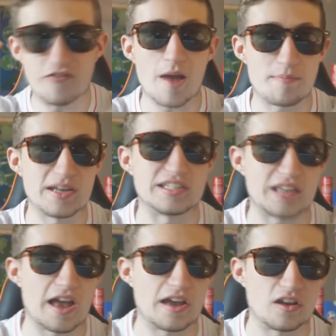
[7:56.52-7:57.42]
If I beat this
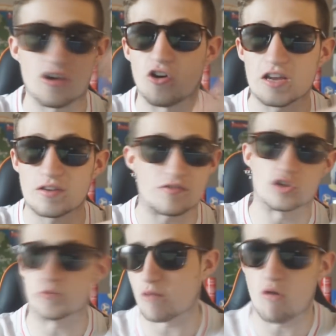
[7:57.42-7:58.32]
guy, or even if I
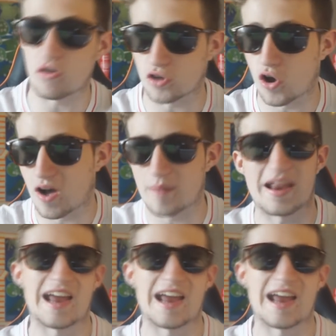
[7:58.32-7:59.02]
lose by one goal, I mean,